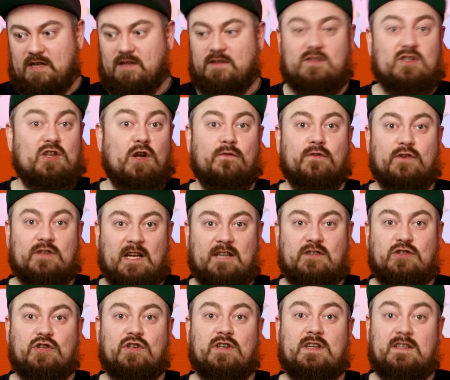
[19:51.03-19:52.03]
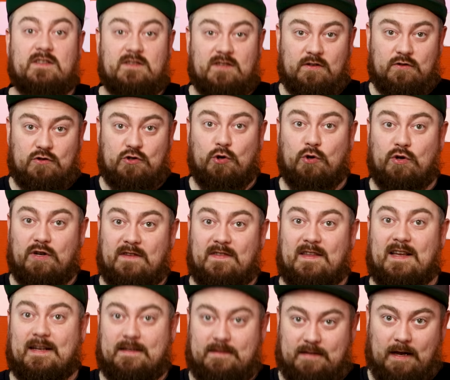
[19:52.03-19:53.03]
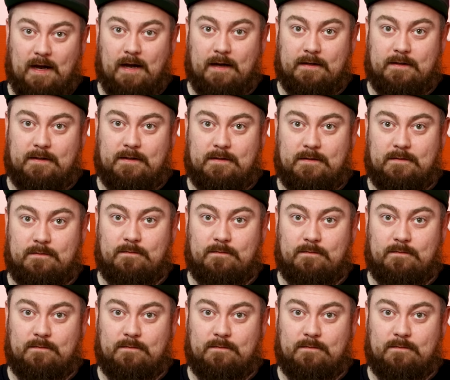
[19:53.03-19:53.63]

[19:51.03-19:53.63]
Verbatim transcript: had suffered injuries during the attack.